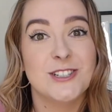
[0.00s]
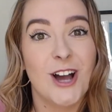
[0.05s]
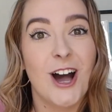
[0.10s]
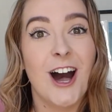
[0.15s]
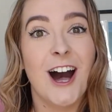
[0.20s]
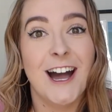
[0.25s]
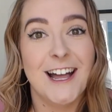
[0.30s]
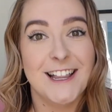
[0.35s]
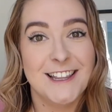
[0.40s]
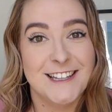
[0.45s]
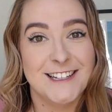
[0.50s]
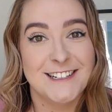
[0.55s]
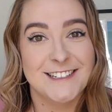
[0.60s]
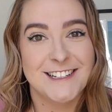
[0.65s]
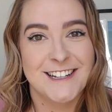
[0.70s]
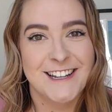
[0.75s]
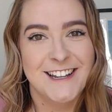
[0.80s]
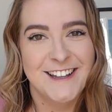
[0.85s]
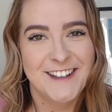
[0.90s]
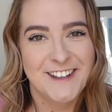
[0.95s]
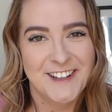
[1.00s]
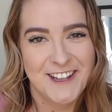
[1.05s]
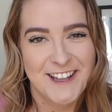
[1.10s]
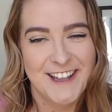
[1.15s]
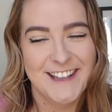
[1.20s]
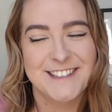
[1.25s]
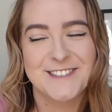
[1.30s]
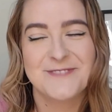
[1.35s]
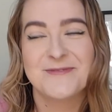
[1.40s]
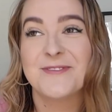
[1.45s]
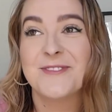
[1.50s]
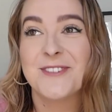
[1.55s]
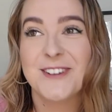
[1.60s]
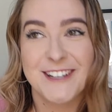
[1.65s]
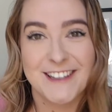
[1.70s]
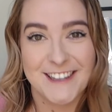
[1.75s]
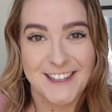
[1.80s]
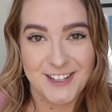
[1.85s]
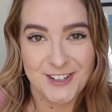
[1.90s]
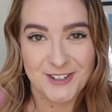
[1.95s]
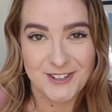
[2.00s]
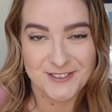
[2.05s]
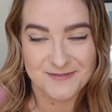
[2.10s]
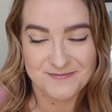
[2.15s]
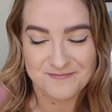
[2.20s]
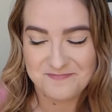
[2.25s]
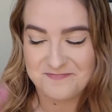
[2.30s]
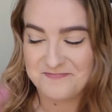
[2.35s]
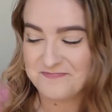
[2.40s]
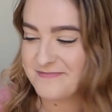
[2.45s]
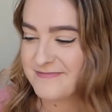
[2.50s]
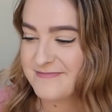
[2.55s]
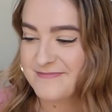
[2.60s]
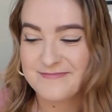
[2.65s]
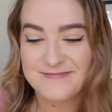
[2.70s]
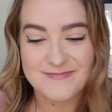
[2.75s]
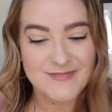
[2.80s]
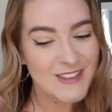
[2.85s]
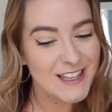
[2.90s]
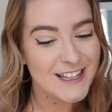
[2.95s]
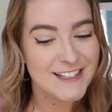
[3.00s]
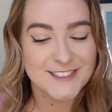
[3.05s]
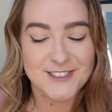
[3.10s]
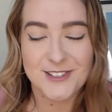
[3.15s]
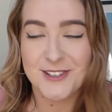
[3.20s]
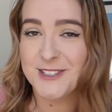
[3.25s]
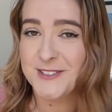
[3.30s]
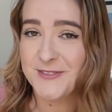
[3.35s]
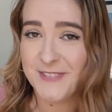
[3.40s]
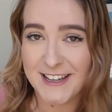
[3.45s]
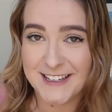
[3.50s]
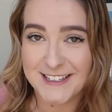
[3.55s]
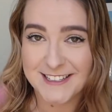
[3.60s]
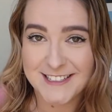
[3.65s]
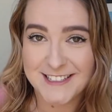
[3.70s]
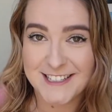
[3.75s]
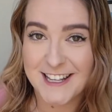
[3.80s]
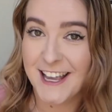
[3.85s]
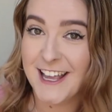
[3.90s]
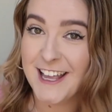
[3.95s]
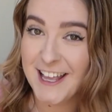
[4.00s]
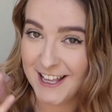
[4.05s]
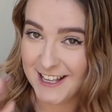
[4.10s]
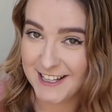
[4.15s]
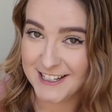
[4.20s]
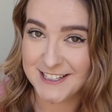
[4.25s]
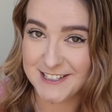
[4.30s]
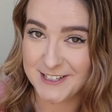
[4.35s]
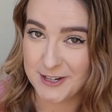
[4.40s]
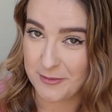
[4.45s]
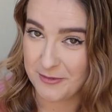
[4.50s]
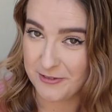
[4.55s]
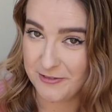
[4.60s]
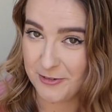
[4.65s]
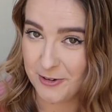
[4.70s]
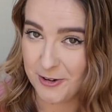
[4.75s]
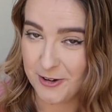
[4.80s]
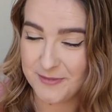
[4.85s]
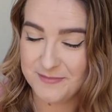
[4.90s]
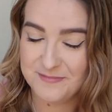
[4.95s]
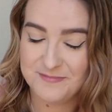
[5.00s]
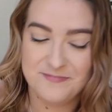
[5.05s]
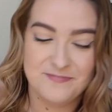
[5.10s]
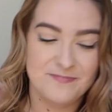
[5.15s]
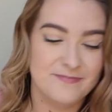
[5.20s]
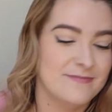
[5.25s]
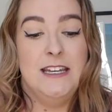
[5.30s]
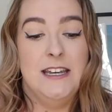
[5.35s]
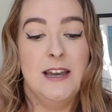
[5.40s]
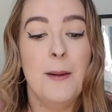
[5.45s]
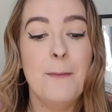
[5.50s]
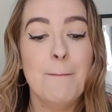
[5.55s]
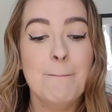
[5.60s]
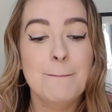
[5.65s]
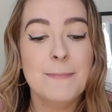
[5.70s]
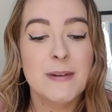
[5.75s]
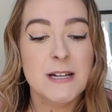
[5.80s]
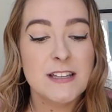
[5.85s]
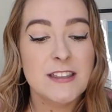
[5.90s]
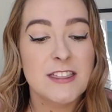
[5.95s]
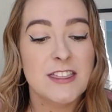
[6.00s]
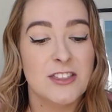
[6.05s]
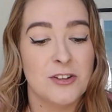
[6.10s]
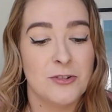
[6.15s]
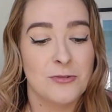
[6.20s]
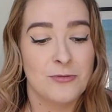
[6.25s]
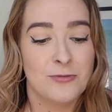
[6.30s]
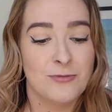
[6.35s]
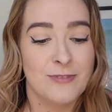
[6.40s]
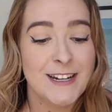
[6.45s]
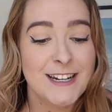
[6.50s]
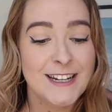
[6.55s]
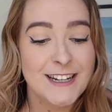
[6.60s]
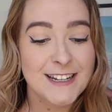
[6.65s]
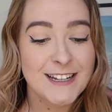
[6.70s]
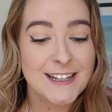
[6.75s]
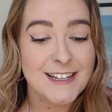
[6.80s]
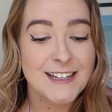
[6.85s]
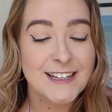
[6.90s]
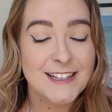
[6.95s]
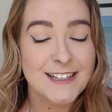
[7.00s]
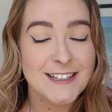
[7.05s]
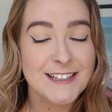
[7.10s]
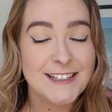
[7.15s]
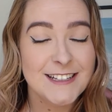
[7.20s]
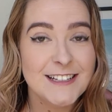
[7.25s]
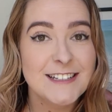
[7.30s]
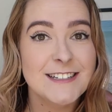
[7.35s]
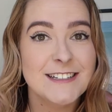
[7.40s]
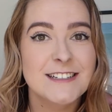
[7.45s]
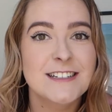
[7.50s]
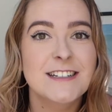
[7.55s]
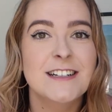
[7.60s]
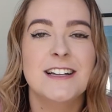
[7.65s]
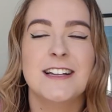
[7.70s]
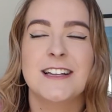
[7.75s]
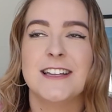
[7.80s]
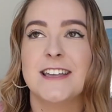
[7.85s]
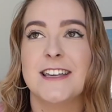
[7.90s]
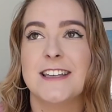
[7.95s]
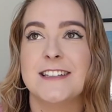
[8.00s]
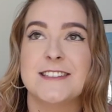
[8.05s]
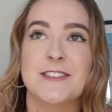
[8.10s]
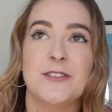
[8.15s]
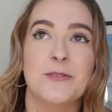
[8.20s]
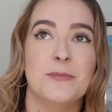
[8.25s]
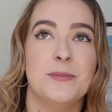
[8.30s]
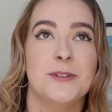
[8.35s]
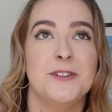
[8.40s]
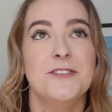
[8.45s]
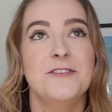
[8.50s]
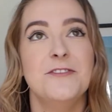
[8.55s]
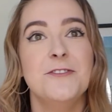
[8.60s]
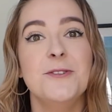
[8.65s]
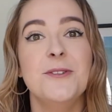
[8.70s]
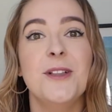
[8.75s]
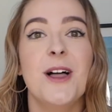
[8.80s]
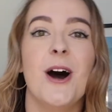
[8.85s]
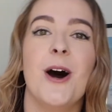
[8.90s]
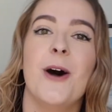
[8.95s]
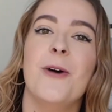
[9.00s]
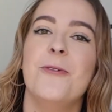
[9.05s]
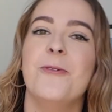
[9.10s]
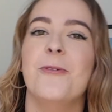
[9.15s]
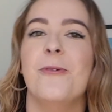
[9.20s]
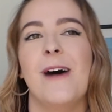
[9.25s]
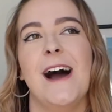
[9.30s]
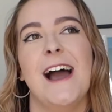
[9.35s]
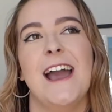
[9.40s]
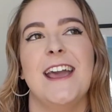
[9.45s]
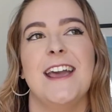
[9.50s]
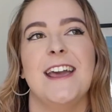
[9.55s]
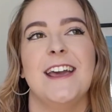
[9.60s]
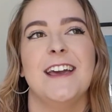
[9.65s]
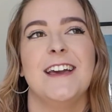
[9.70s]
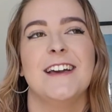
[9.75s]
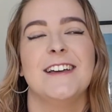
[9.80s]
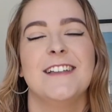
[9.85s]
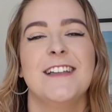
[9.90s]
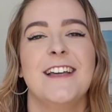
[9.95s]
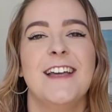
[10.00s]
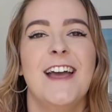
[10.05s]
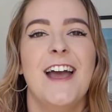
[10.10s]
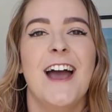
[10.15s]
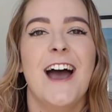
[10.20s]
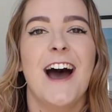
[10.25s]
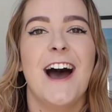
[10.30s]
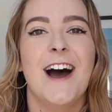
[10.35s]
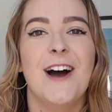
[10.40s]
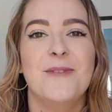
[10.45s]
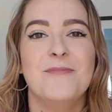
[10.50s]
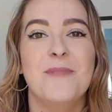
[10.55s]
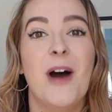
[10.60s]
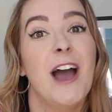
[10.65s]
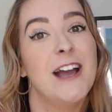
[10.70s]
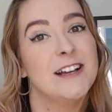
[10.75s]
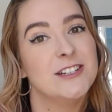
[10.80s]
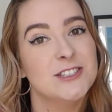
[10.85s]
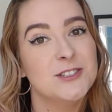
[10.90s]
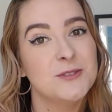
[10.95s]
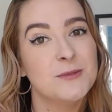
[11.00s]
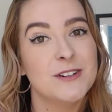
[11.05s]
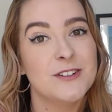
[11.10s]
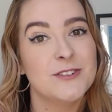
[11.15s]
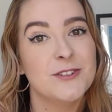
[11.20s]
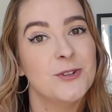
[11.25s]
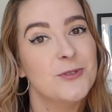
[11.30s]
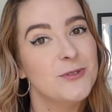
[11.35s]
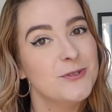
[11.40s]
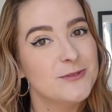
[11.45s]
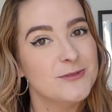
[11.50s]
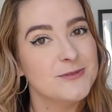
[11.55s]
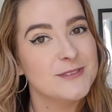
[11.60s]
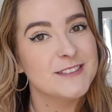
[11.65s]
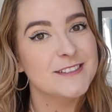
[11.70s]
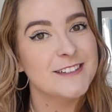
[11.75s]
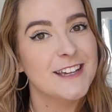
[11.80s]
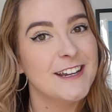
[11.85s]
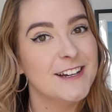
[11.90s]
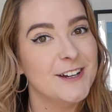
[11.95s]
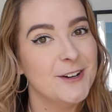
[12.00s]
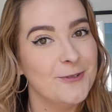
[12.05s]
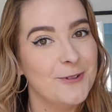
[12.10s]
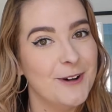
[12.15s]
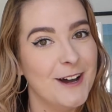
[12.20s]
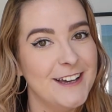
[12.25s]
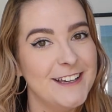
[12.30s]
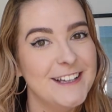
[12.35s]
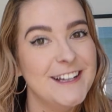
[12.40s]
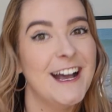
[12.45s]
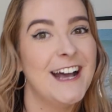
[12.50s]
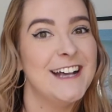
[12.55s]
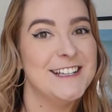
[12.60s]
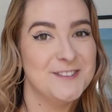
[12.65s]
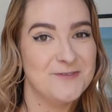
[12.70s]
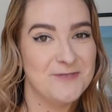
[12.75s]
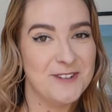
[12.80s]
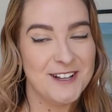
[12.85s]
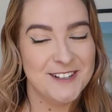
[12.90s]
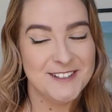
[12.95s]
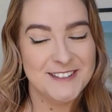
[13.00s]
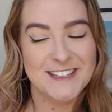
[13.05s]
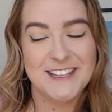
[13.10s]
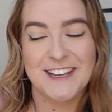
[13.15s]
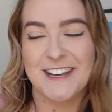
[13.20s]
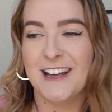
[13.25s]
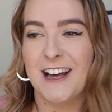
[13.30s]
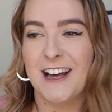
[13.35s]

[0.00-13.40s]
Island. It's really good. So Las Vegas is number 4. Number 3 is the beautiful Hawaii. I actually went on a cruise in Hawaii as well.